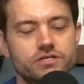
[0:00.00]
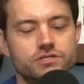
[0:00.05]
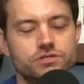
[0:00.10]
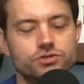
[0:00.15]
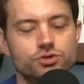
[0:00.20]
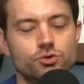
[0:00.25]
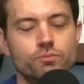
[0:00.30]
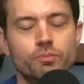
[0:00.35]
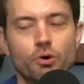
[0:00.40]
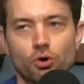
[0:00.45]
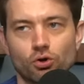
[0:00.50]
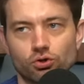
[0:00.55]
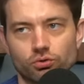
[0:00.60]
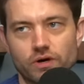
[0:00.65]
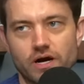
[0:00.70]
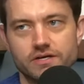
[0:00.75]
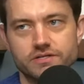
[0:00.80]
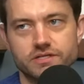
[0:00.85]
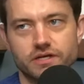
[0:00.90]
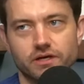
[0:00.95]
he's too
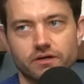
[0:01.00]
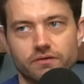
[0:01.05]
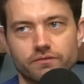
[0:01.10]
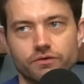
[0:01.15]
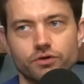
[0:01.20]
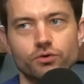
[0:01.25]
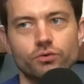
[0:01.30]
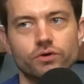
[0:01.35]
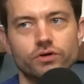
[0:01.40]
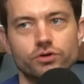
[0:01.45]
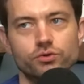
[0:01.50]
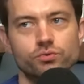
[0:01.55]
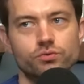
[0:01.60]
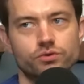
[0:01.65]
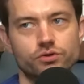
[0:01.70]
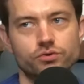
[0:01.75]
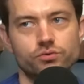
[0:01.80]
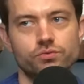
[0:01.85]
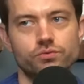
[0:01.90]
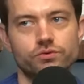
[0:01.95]
polarizing. You
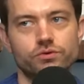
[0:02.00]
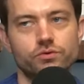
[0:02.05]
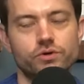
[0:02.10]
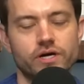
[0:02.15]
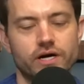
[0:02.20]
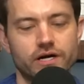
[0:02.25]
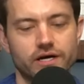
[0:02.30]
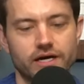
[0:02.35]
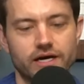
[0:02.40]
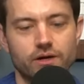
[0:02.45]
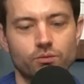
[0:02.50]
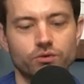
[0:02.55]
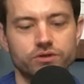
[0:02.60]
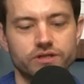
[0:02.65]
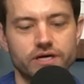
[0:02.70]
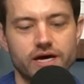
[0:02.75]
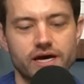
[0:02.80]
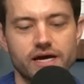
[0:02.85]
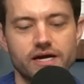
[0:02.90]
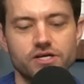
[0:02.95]
kind of got it with
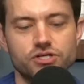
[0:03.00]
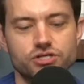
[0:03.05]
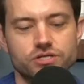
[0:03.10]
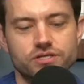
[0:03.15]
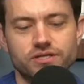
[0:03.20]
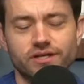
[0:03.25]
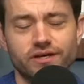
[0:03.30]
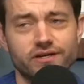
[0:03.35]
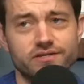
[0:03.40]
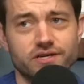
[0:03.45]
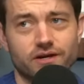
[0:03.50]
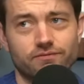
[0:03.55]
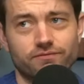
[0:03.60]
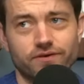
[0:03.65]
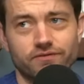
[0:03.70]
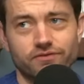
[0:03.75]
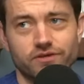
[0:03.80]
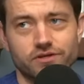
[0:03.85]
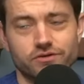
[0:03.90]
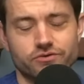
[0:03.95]
the age. I think he's like
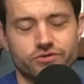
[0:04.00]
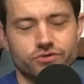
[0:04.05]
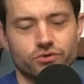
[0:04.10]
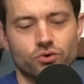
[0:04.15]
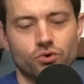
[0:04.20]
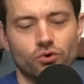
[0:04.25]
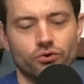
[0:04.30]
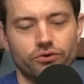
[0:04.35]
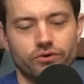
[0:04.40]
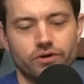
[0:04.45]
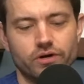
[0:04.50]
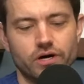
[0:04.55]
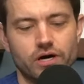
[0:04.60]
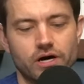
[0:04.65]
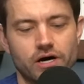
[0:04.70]
50 years old.